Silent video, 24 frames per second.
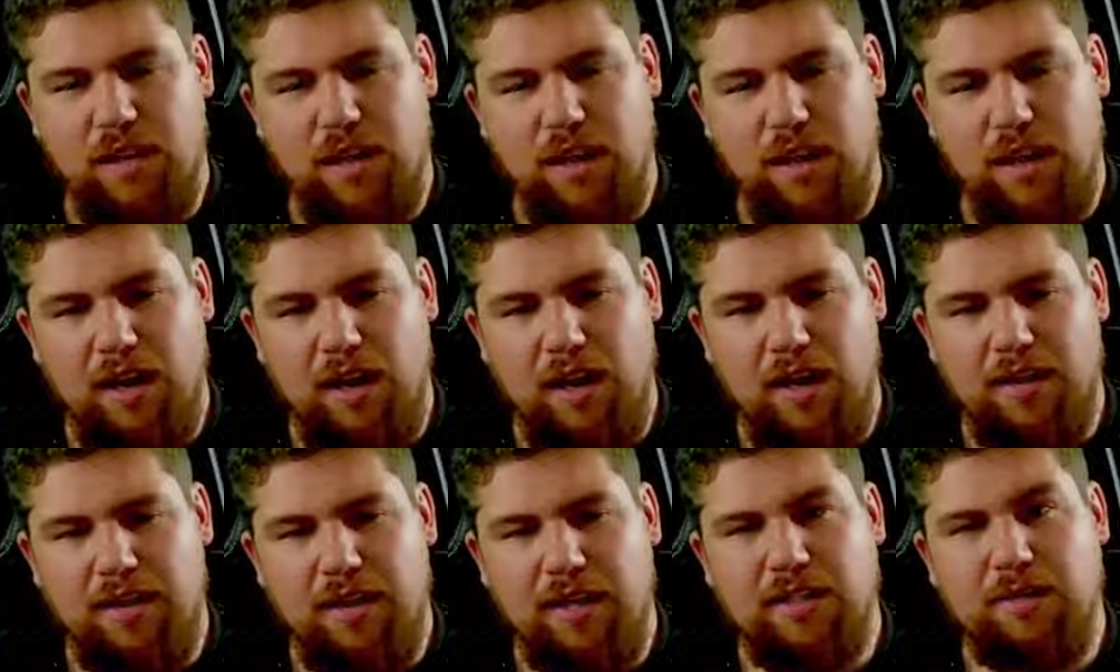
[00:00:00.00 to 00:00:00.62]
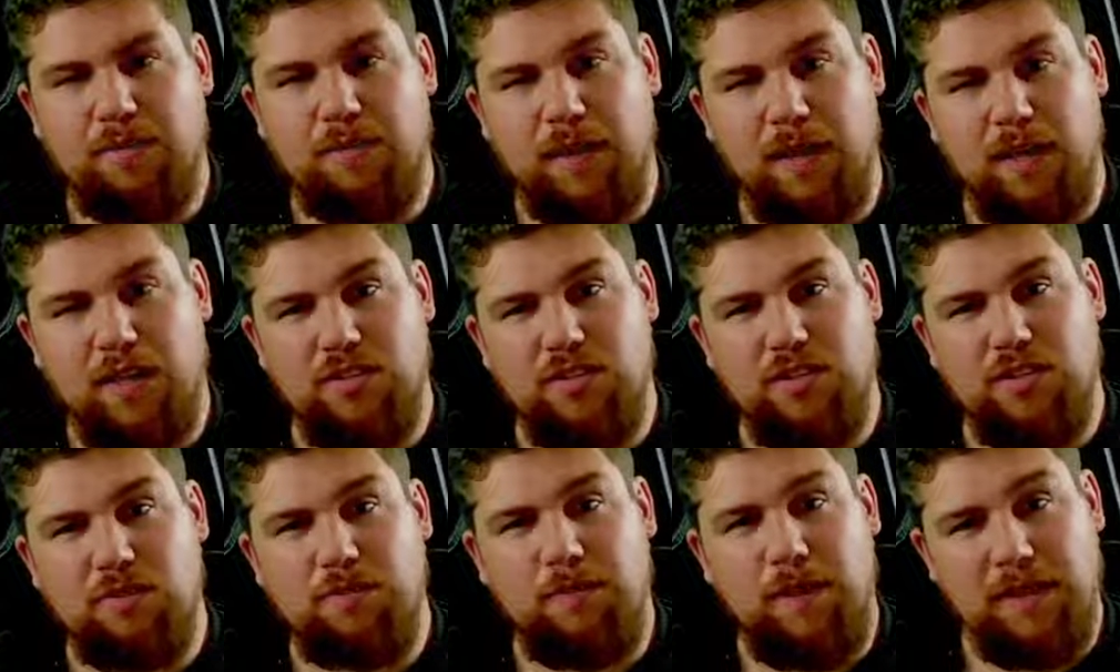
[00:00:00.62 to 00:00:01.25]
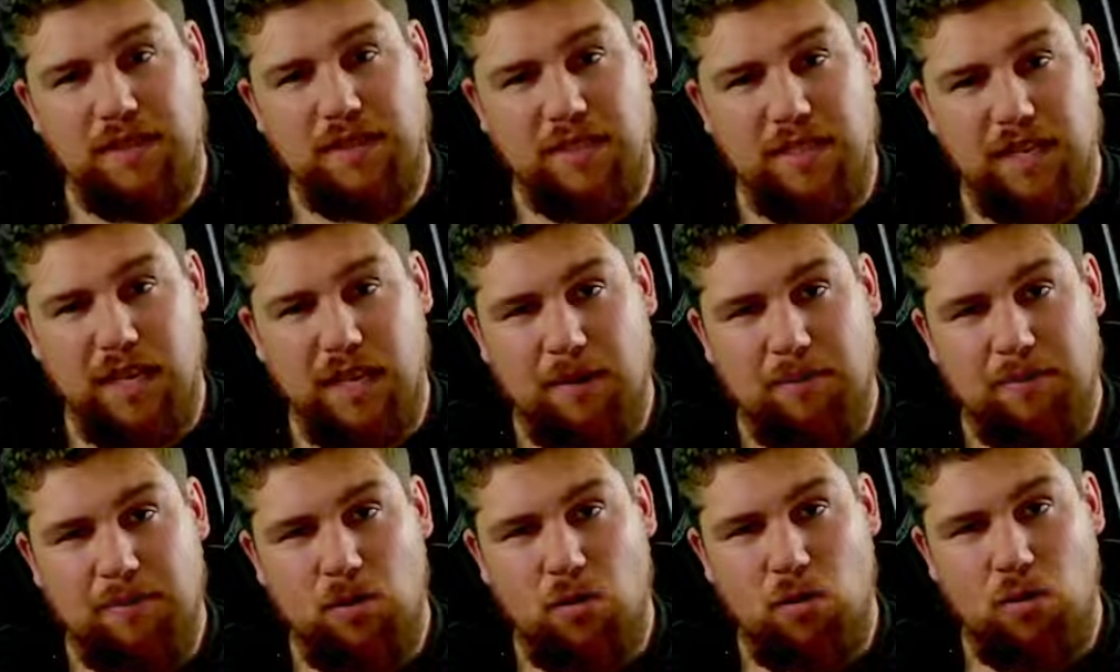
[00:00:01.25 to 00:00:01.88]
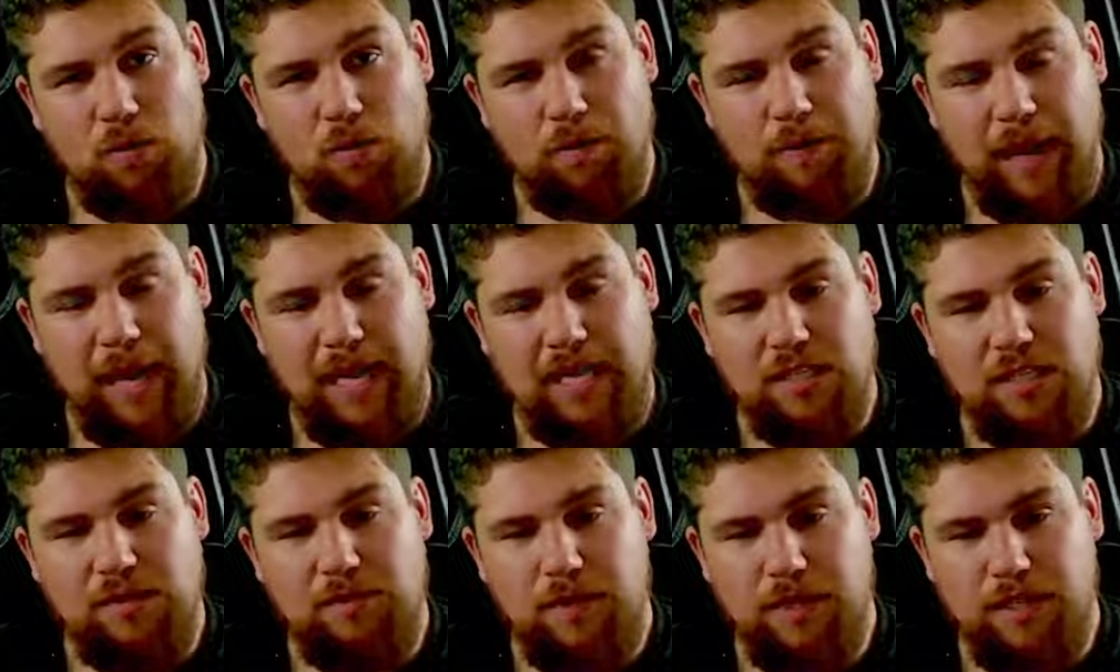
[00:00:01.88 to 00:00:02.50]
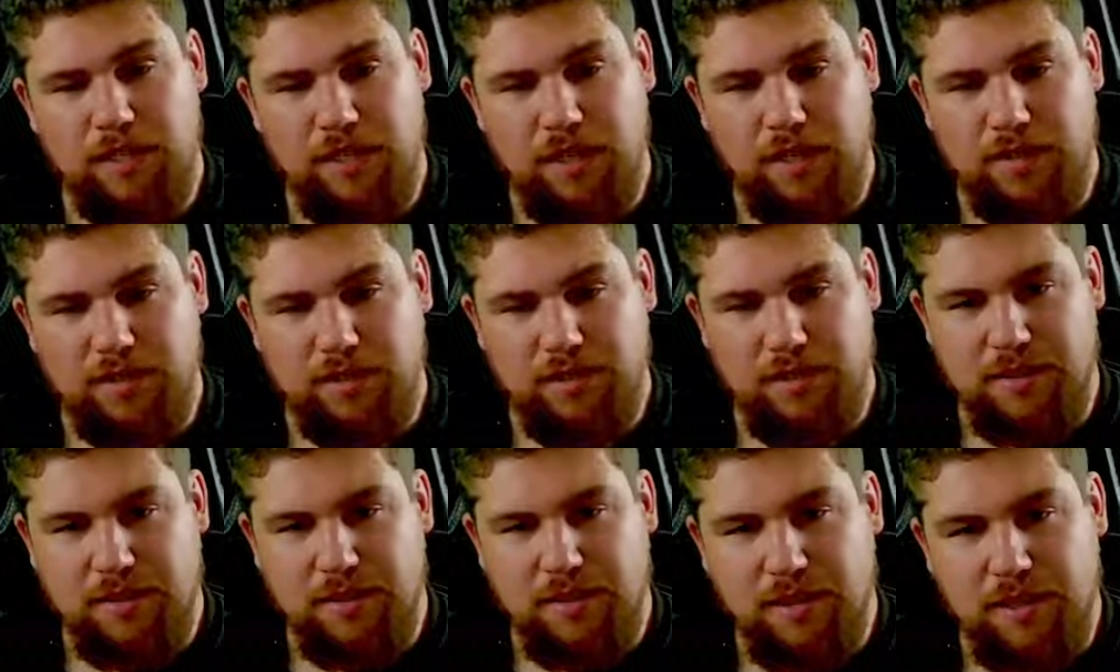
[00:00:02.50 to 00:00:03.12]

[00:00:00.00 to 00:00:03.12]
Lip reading: That's because it's meant to take up the whole page, but it doesn't.